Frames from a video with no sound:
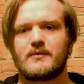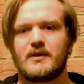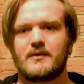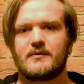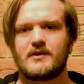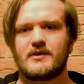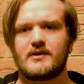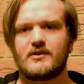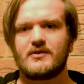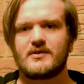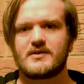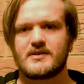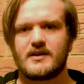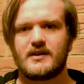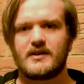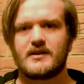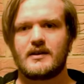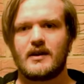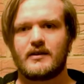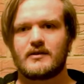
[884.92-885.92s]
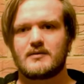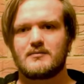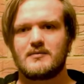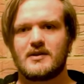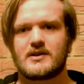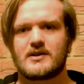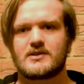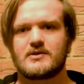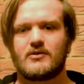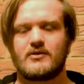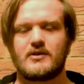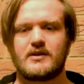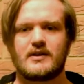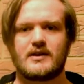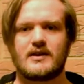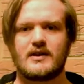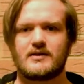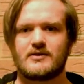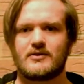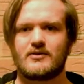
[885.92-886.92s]
And whenever you do see, you have to make sure
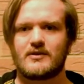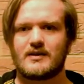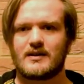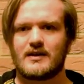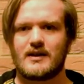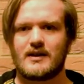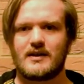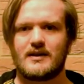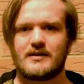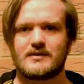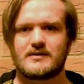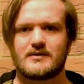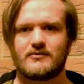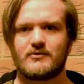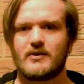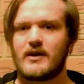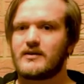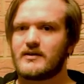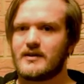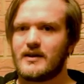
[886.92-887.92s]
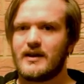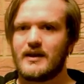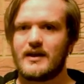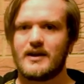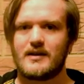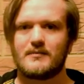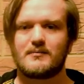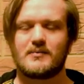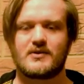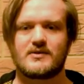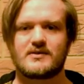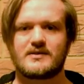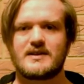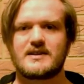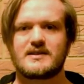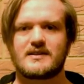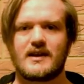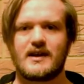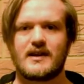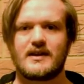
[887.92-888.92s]
you shoot the guy that's right in the head, because
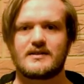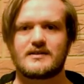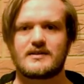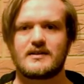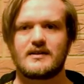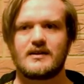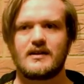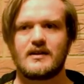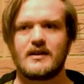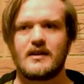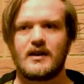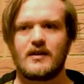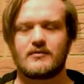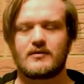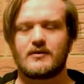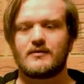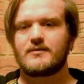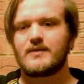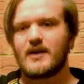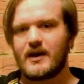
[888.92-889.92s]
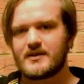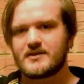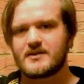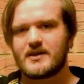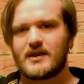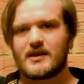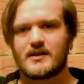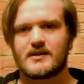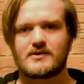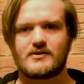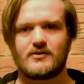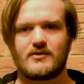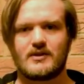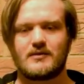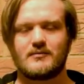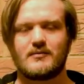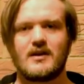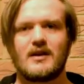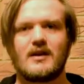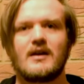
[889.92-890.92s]
these guys have got flak jackets
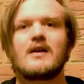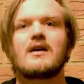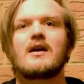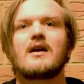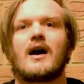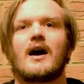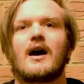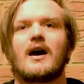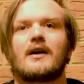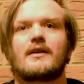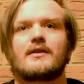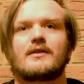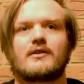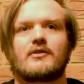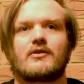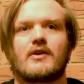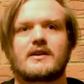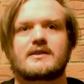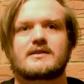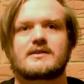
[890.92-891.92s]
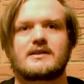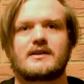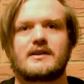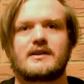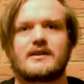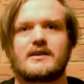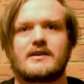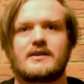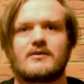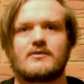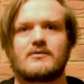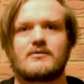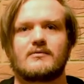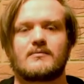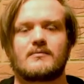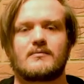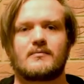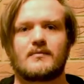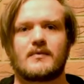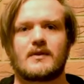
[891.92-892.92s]
on them, and they're actually, you
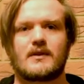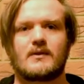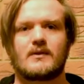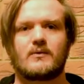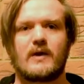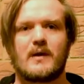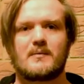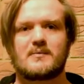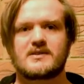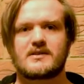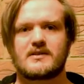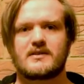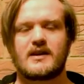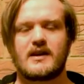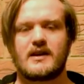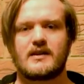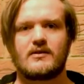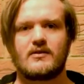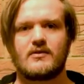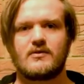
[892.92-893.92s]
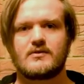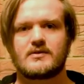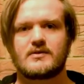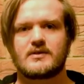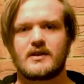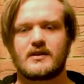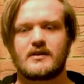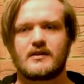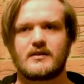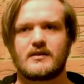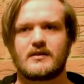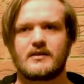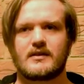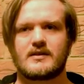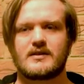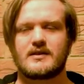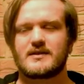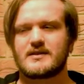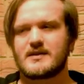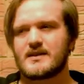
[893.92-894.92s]
know, the weapons that they use, like
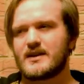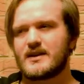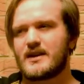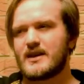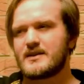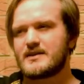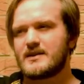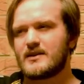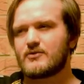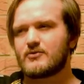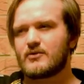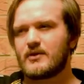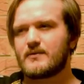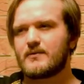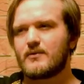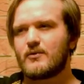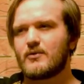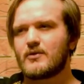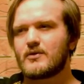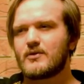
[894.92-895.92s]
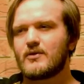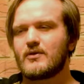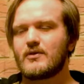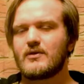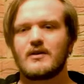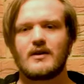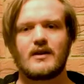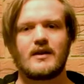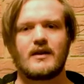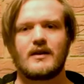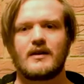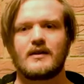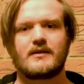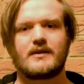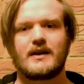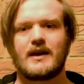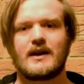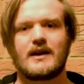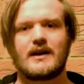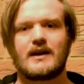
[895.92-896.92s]
things like the KG-34 and all,
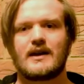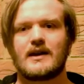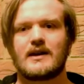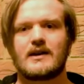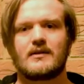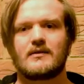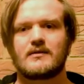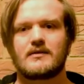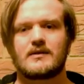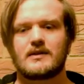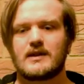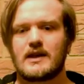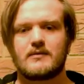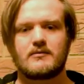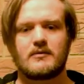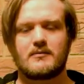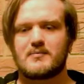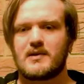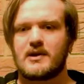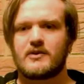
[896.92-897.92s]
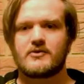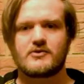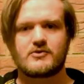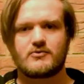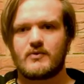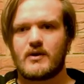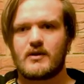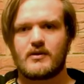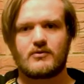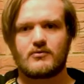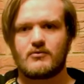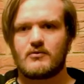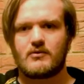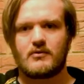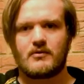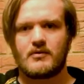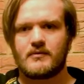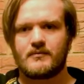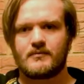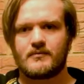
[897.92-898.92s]
they will pierce right
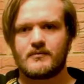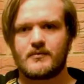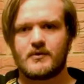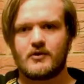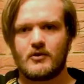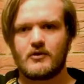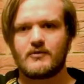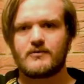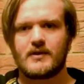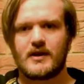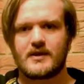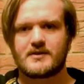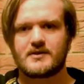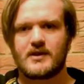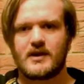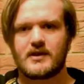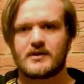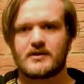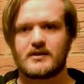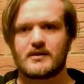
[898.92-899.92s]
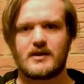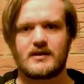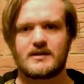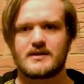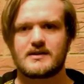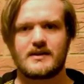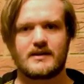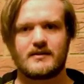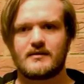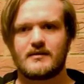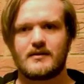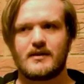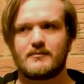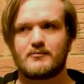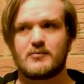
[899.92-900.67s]
through your flak jacket, and it's like